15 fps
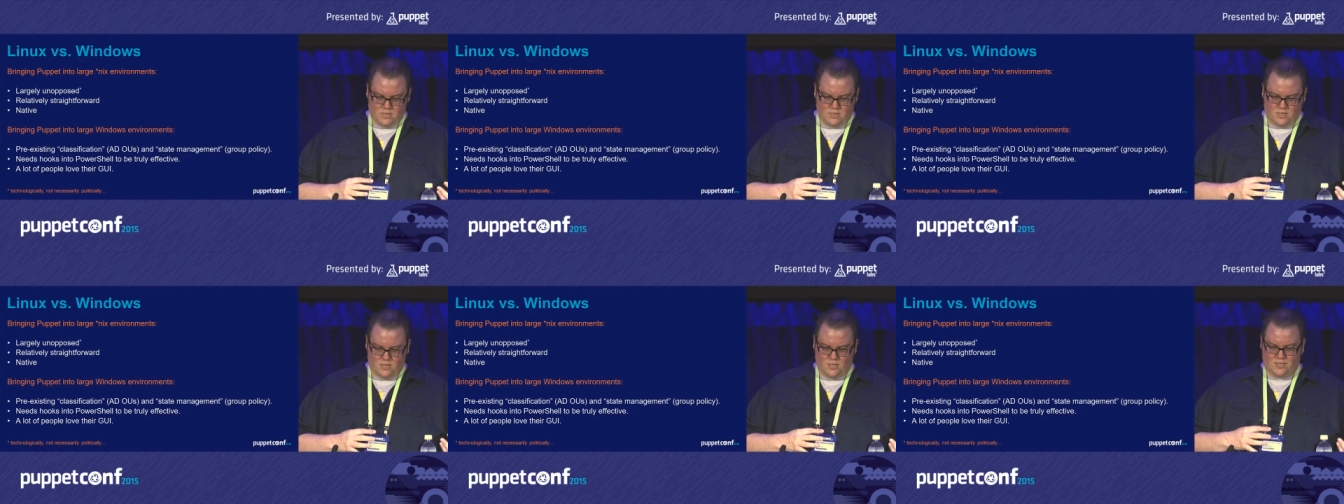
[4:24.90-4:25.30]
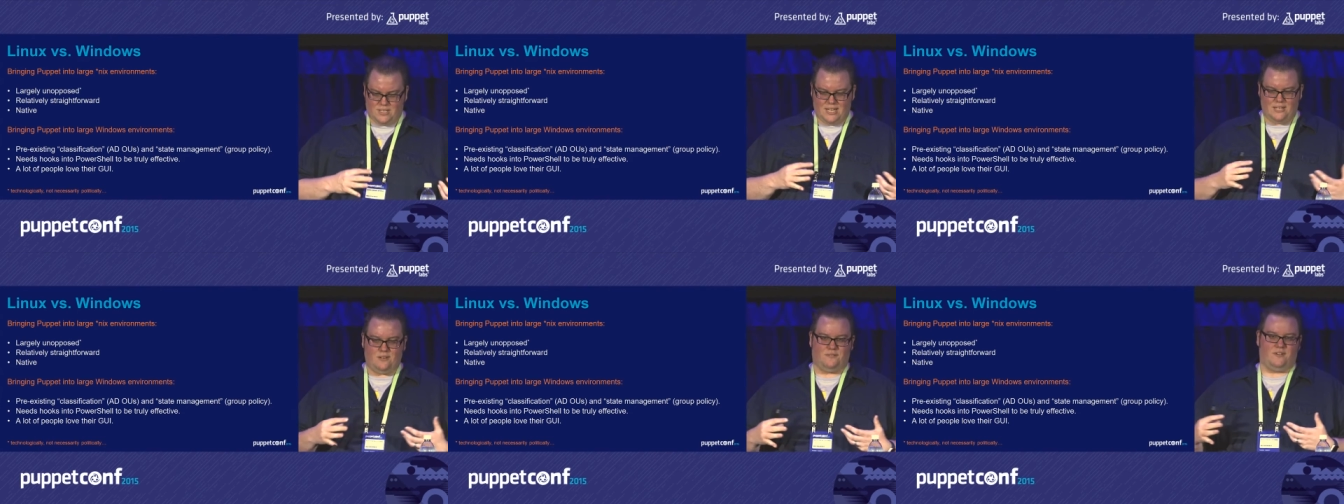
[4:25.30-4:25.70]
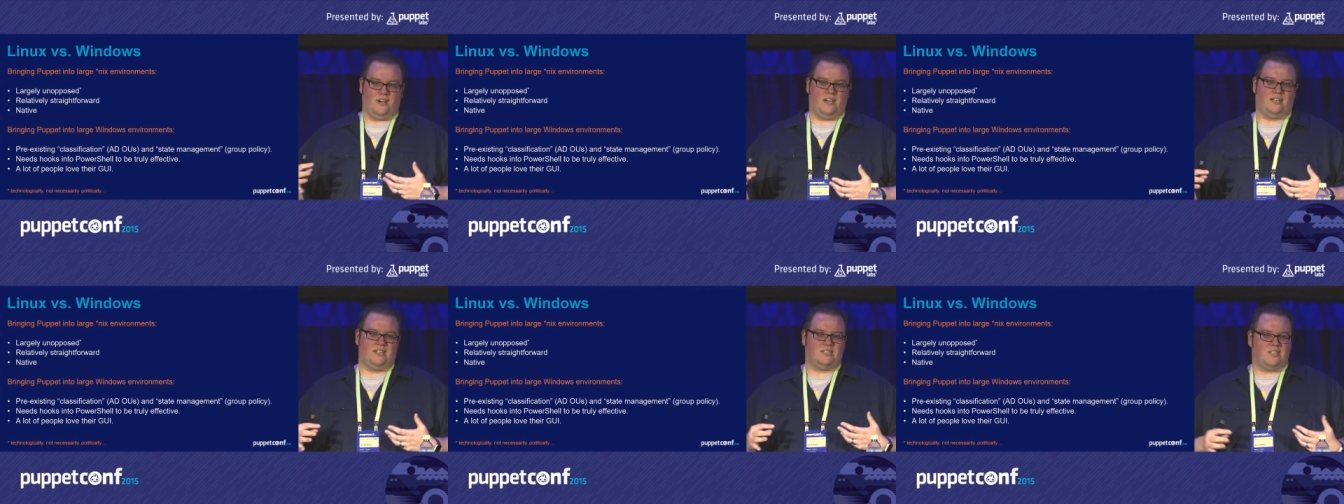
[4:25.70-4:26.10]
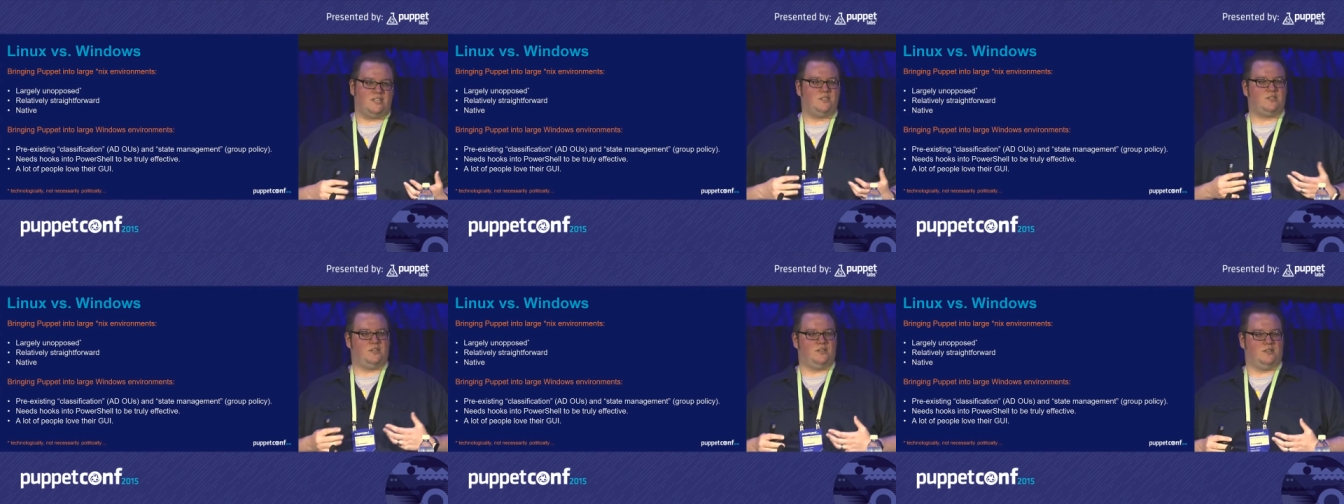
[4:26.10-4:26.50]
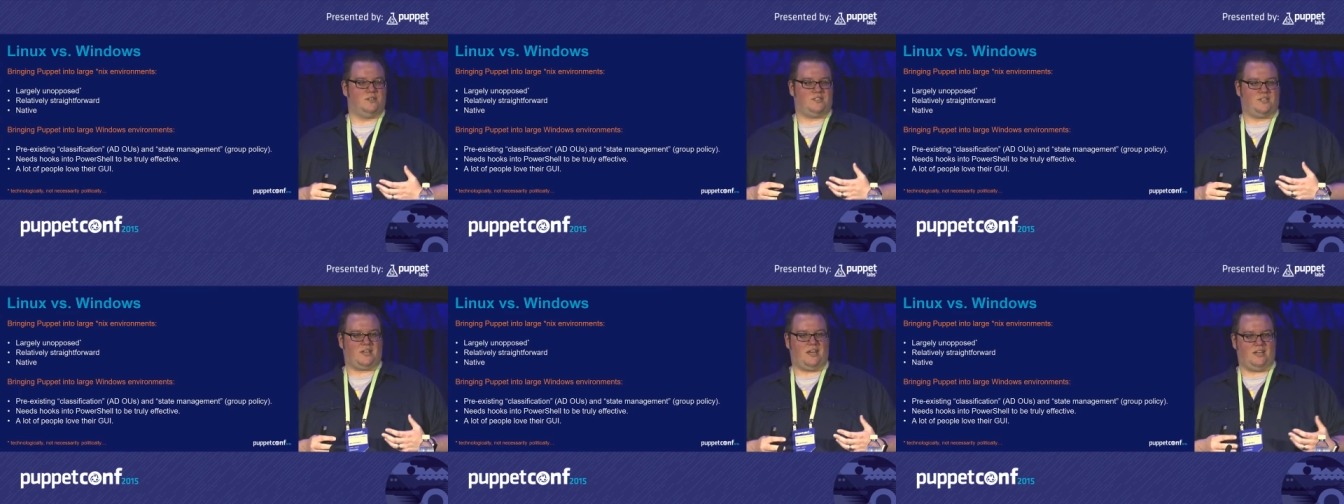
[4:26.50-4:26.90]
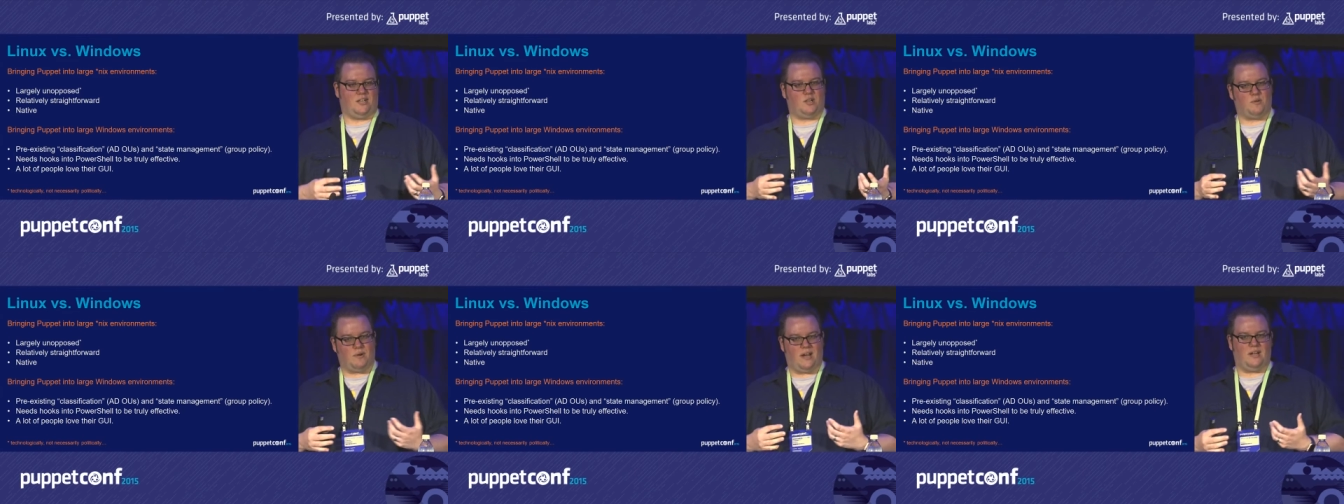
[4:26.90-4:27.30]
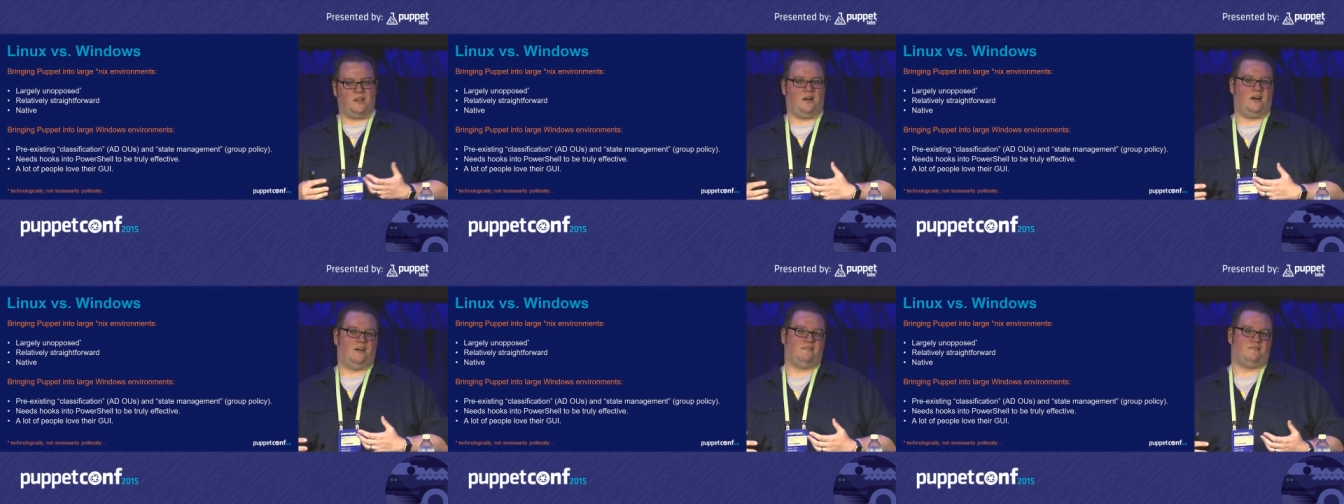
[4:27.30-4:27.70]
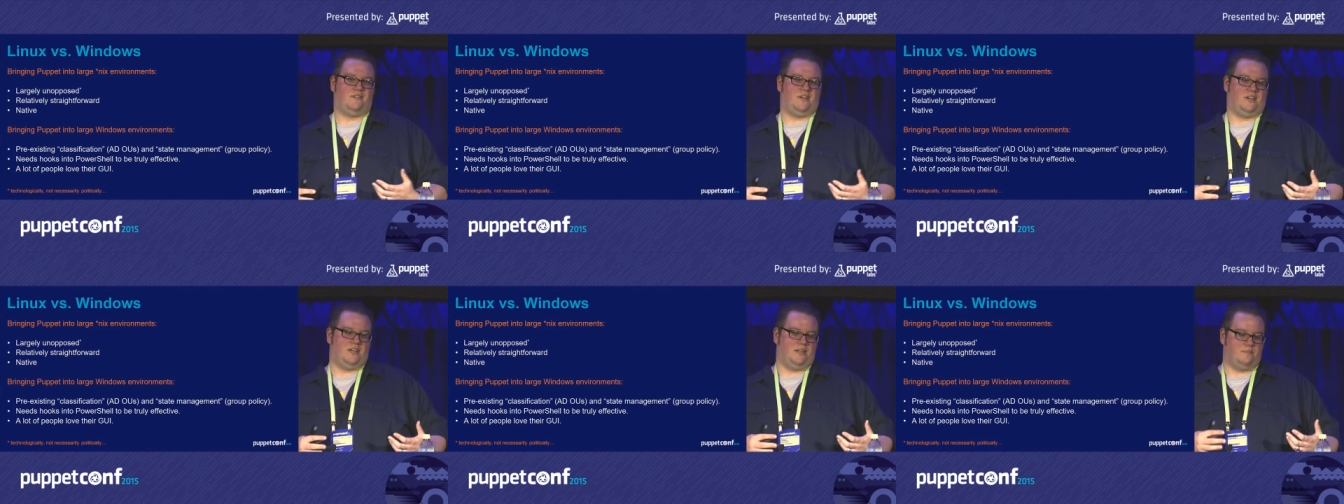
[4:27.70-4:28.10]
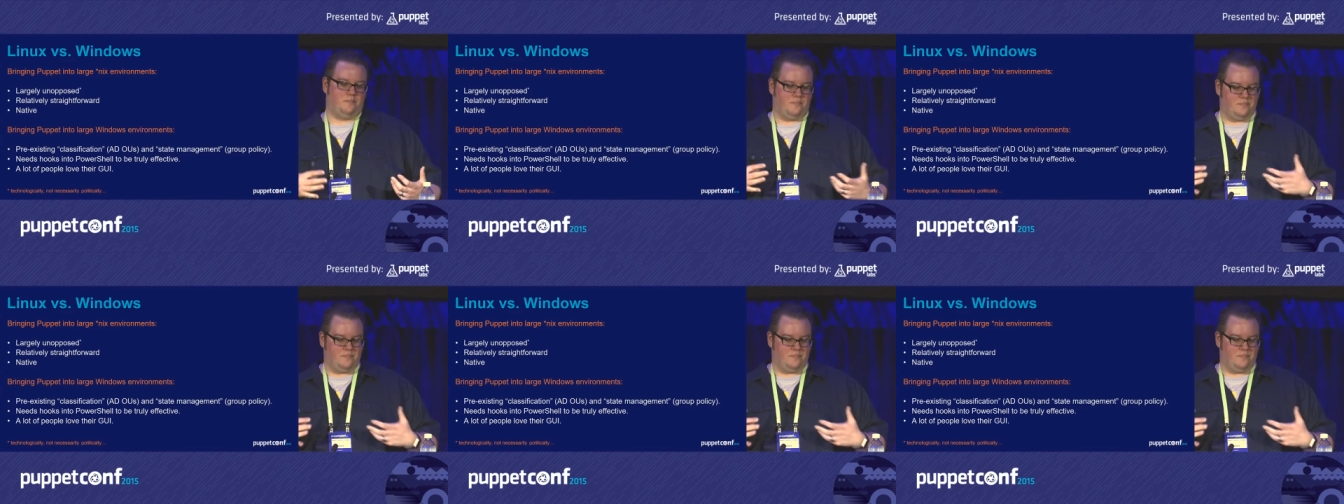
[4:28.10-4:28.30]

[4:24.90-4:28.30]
you tend to find it's easier to kind of corral off uh,